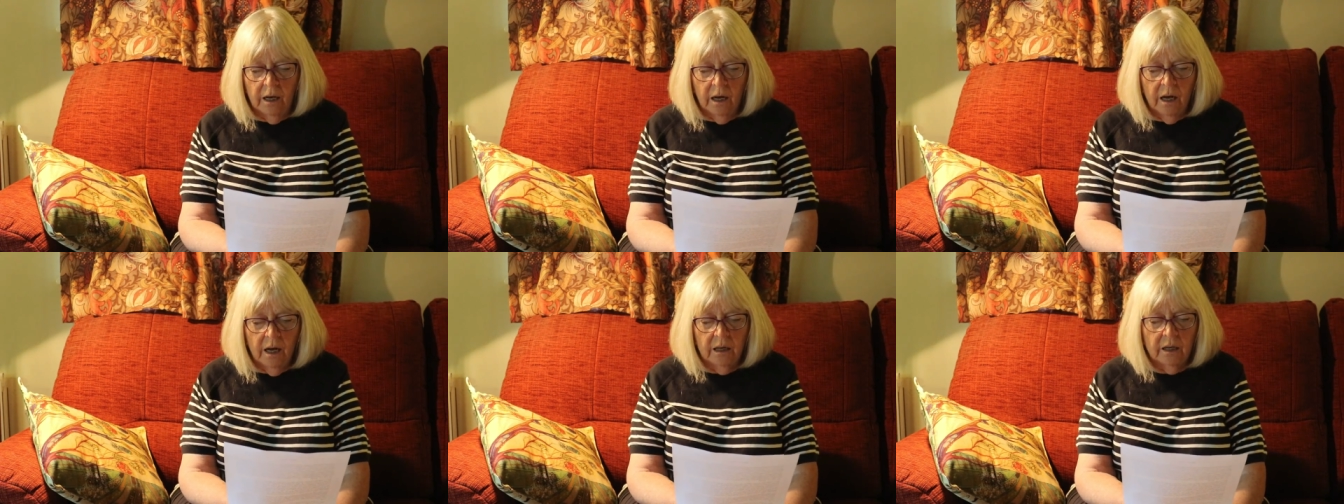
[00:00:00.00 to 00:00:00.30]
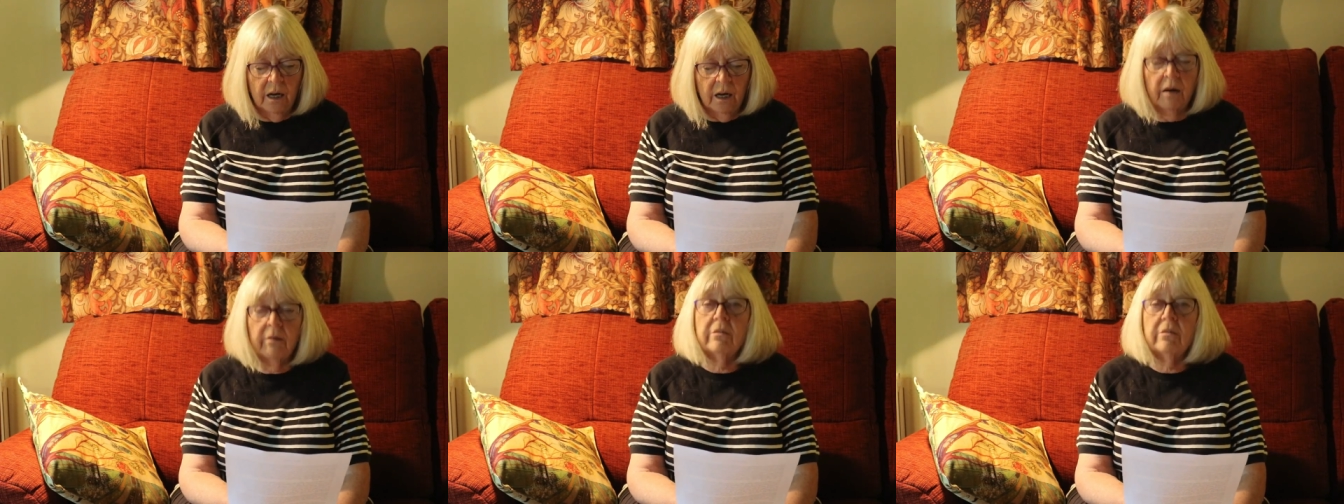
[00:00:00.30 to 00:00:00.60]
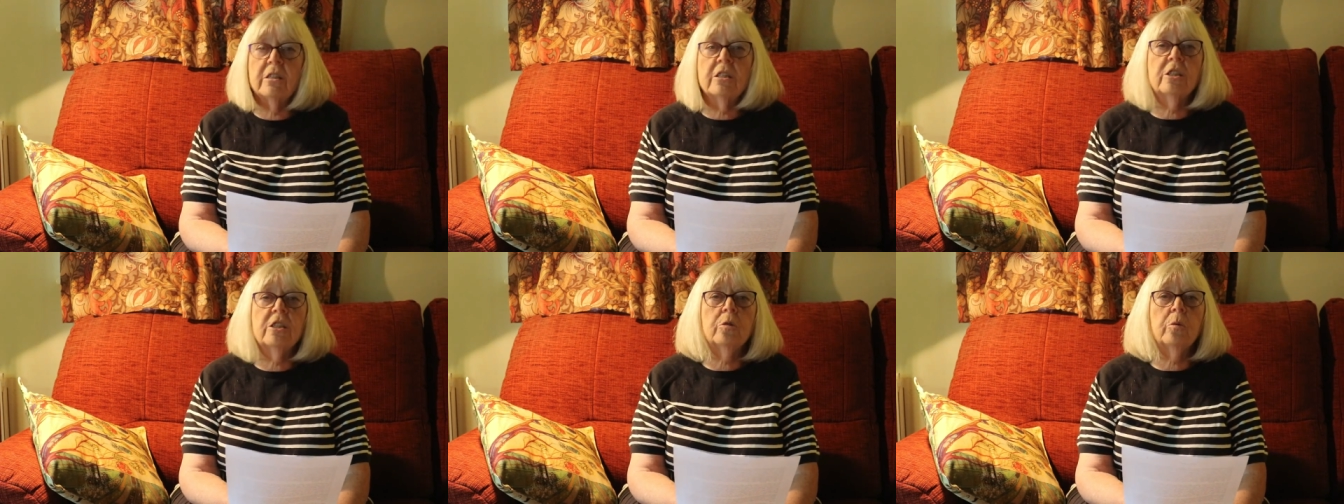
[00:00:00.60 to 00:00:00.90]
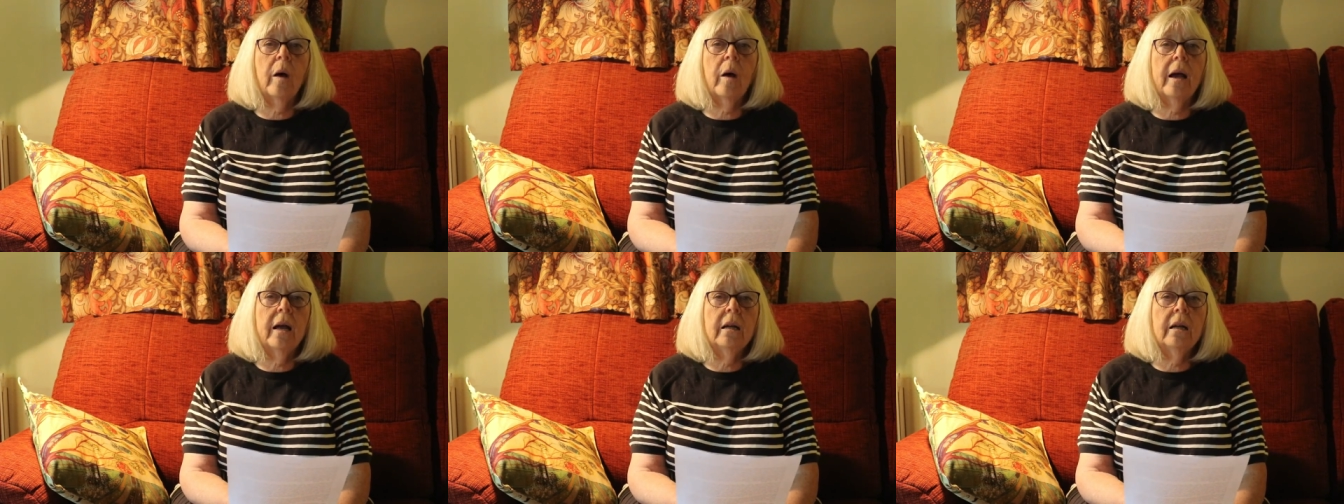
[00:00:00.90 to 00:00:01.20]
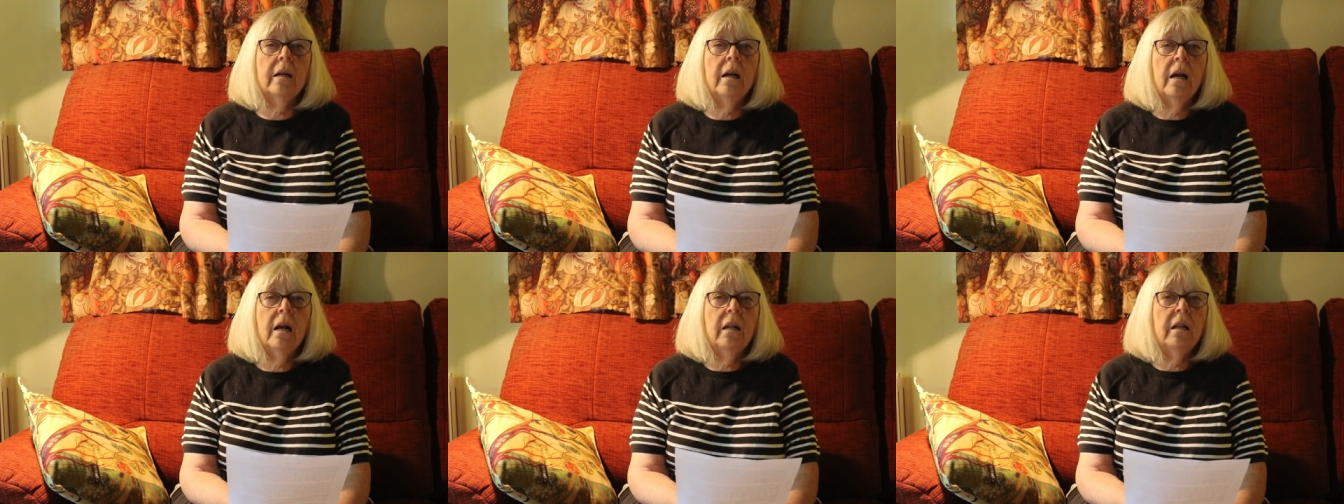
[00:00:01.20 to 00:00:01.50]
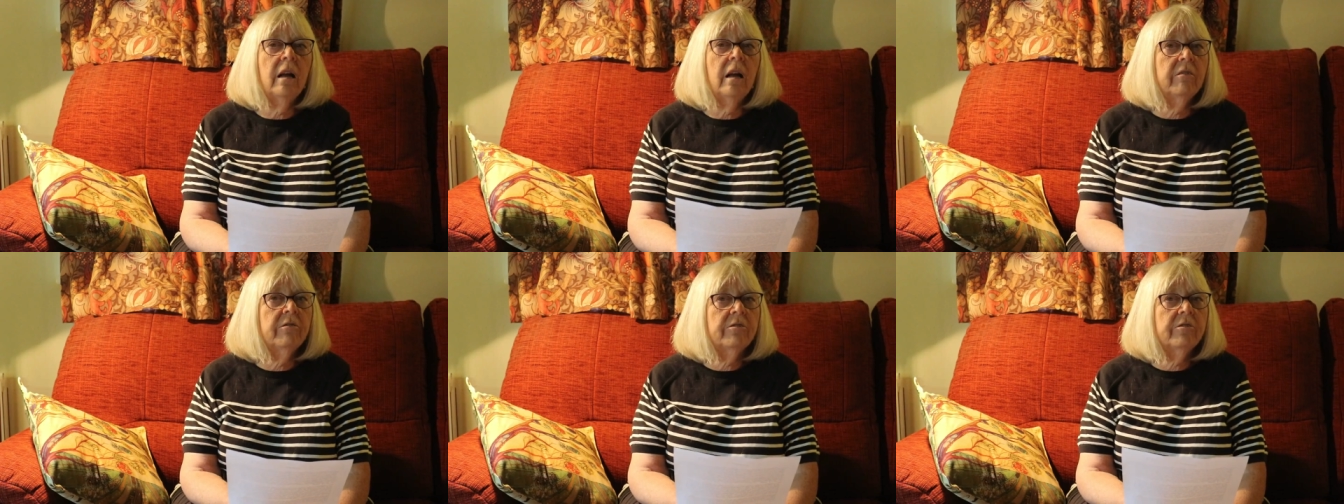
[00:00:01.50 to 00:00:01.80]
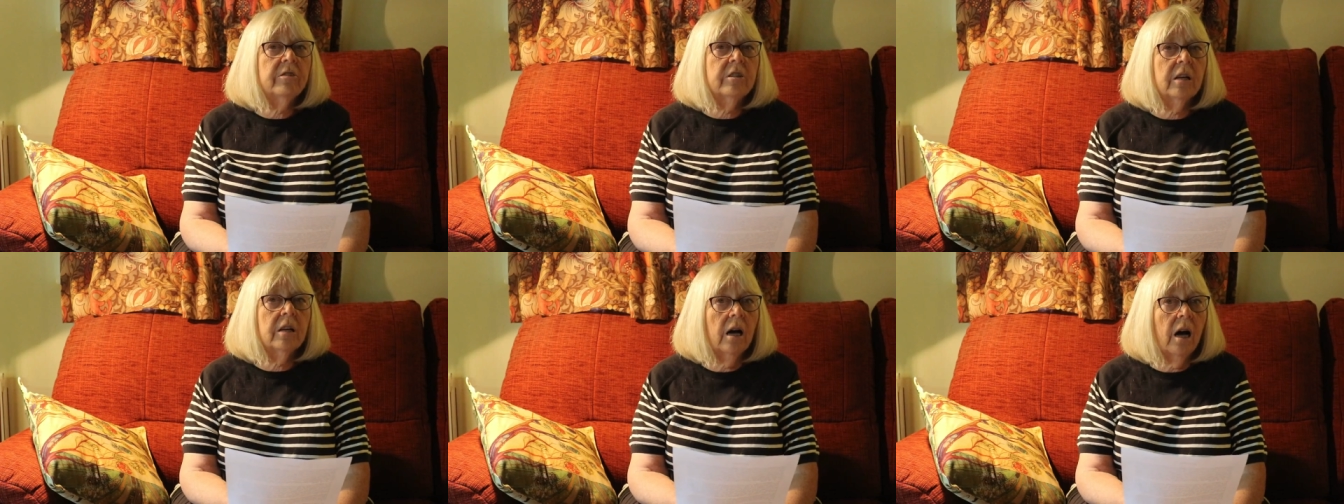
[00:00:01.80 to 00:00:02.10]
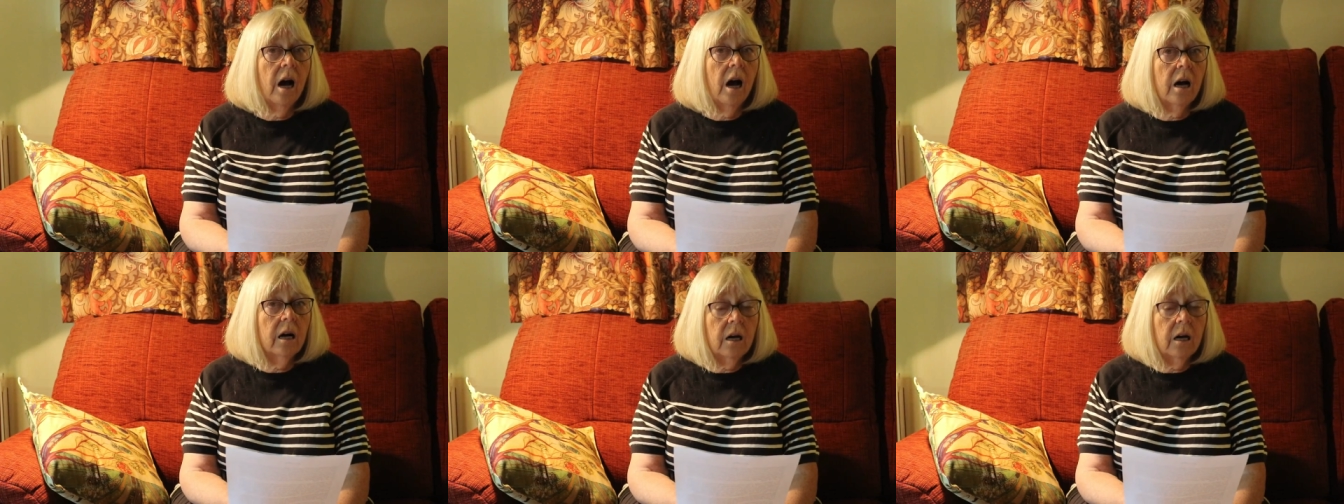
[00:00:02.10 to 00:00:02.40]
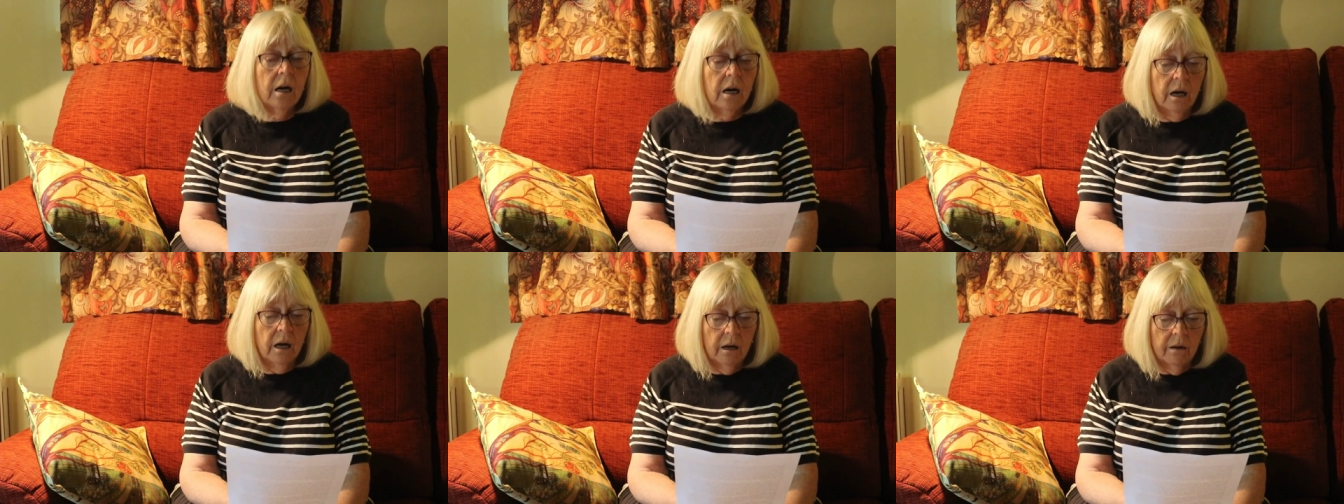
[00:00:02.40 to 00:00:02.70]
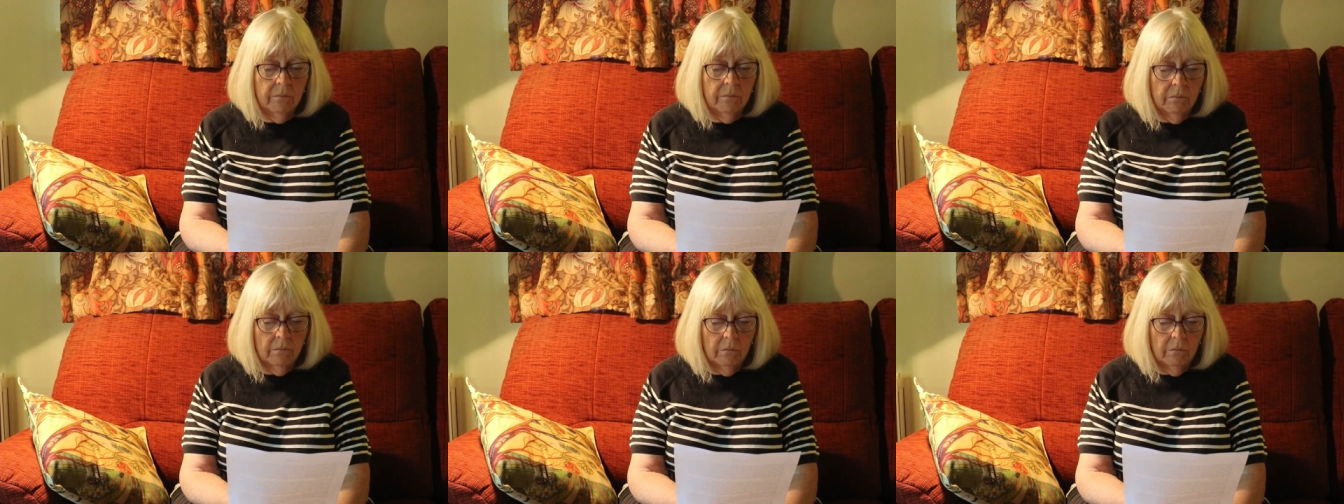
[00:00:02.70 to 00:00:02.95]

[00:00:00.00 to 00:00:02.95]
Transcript: Her current swain loved to hug her.